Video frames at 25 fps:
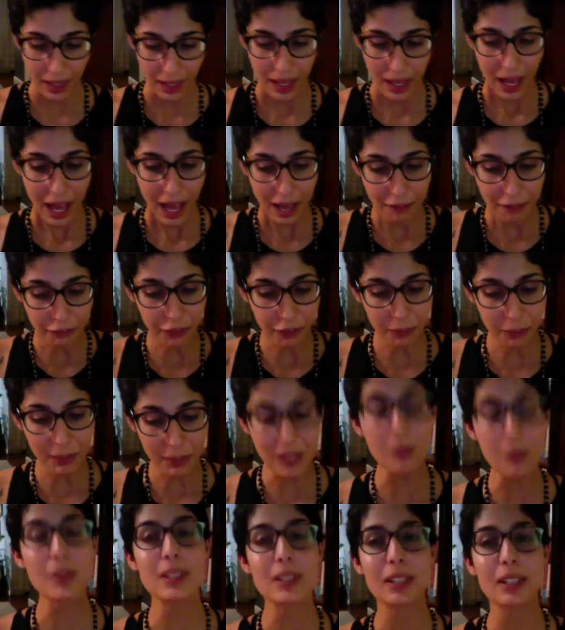And for
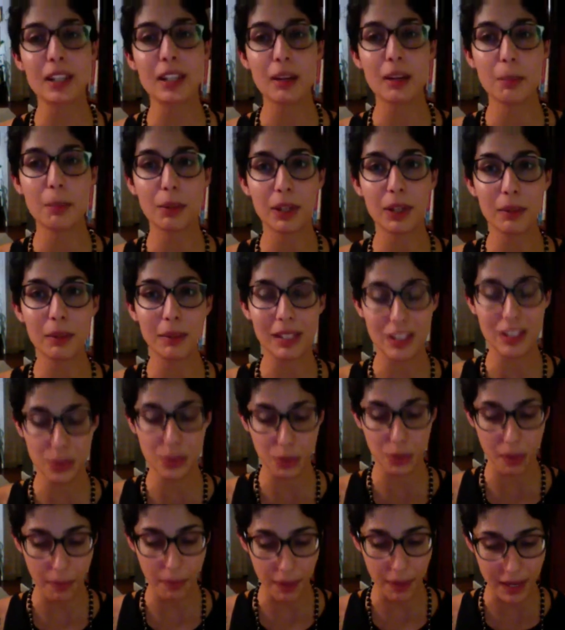me, what's going to bring me
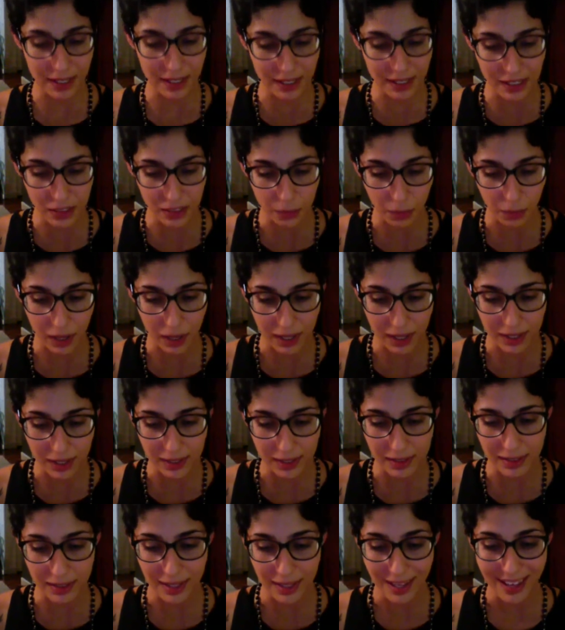to abundance
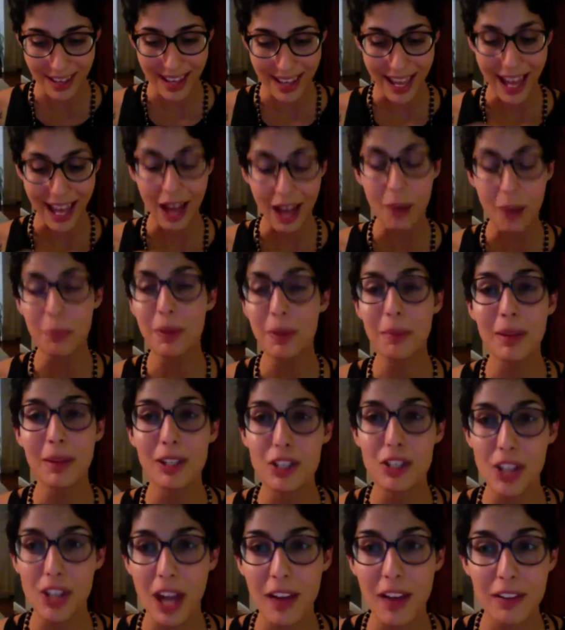was helping my
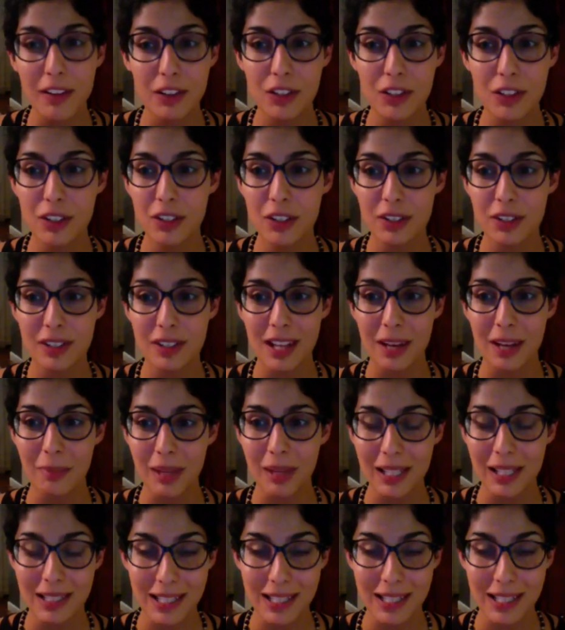challengers and
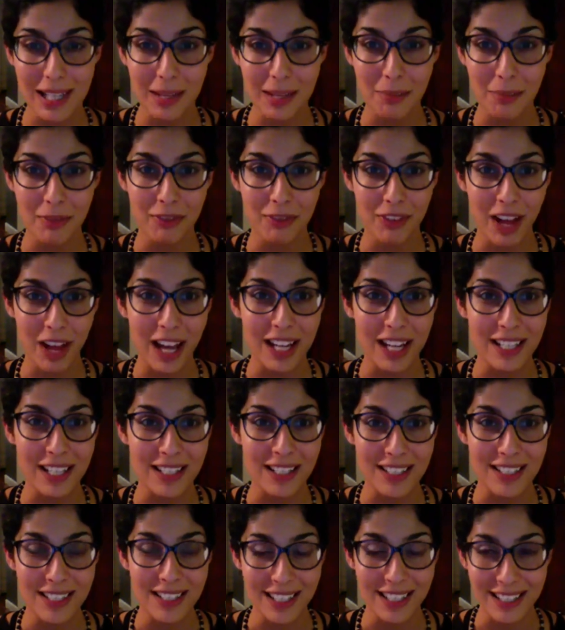my team find
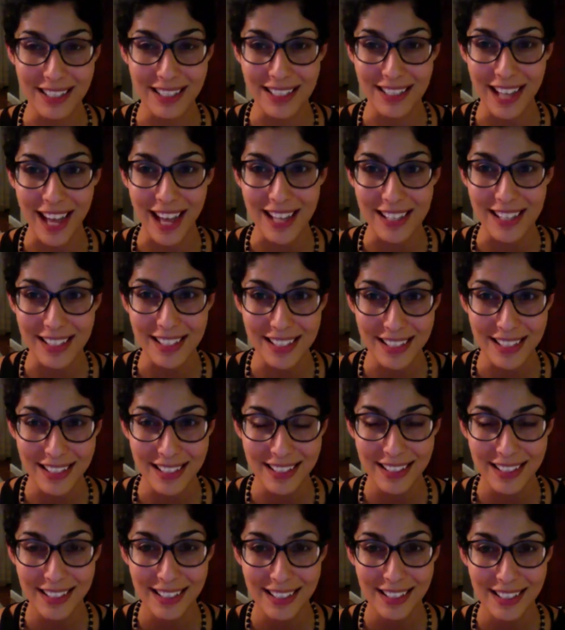success.
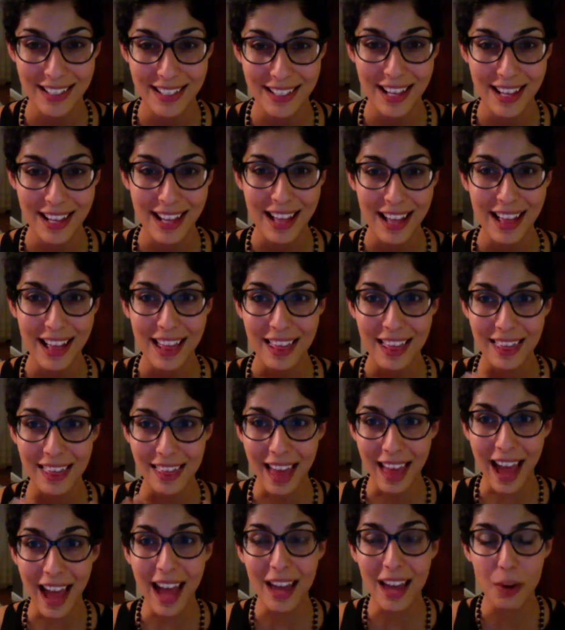
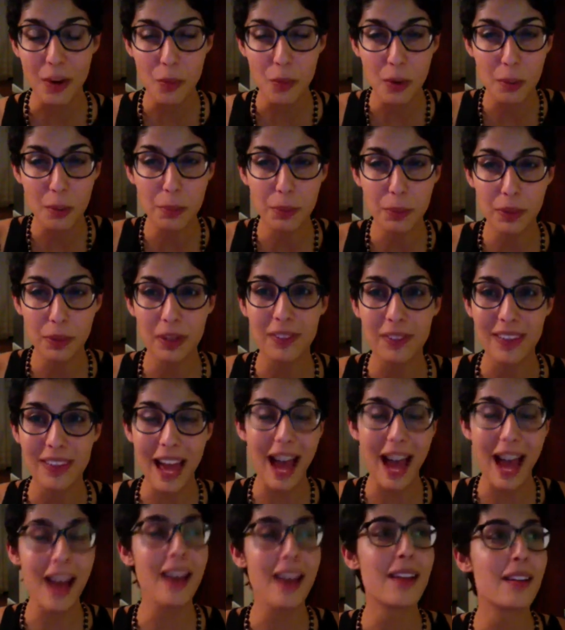That will
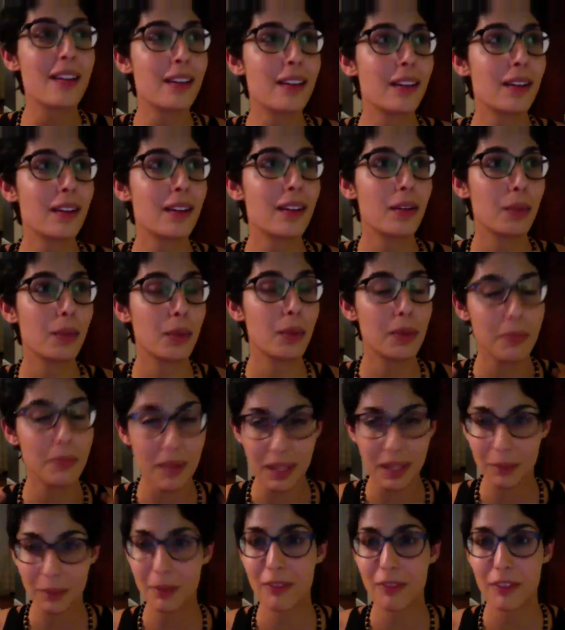that would
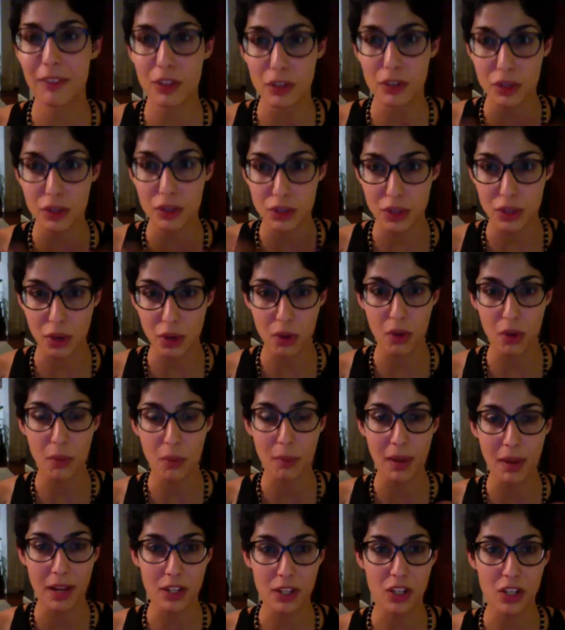make me feel so
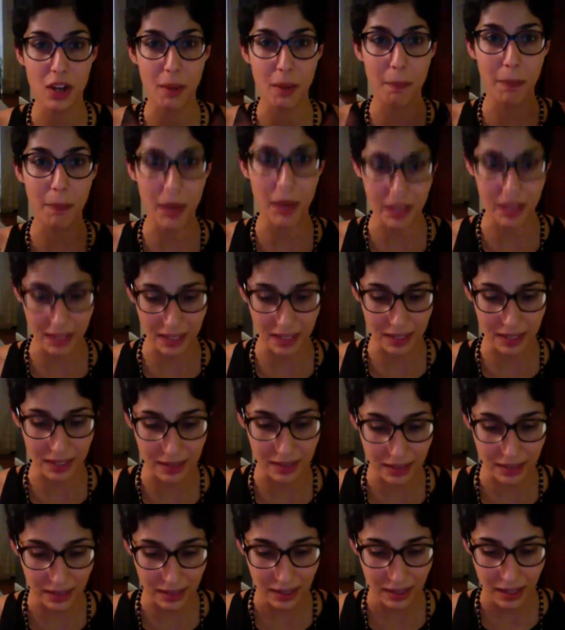much
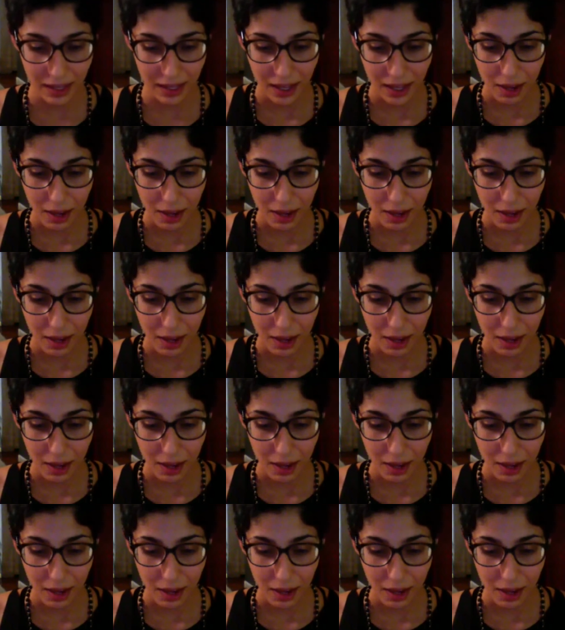abundance.